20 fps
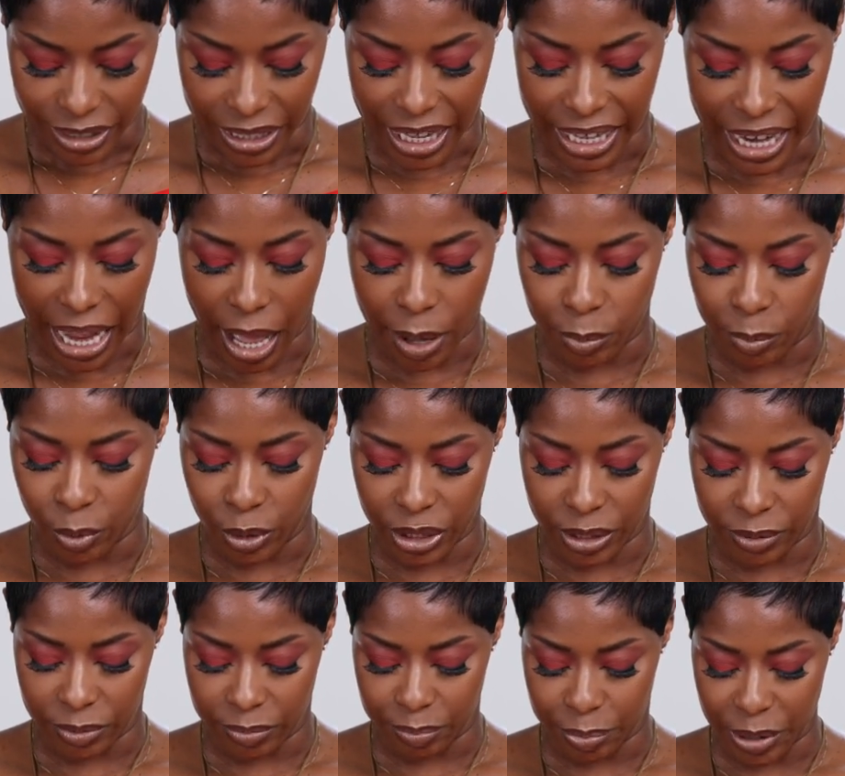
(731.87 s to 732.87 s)
And I
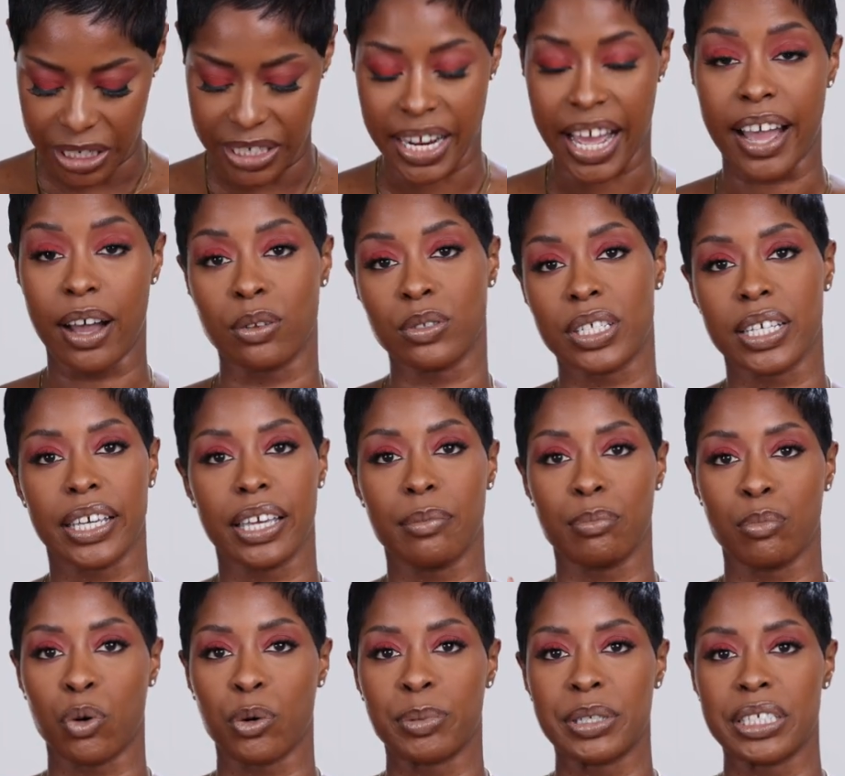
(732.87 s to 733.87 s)
would be down to
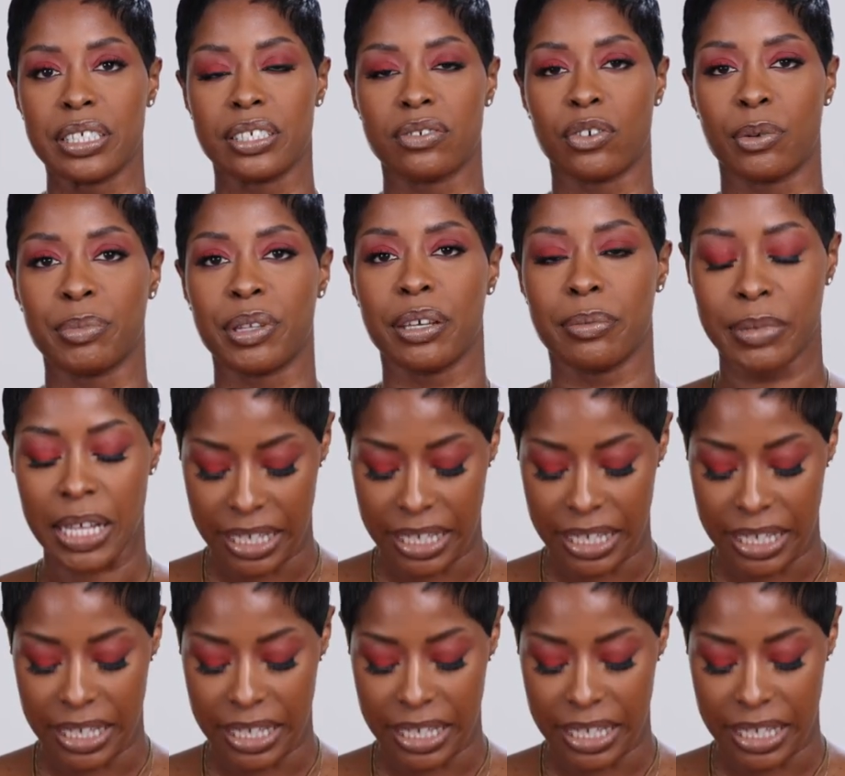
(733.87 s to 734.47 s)
get more pieces from them.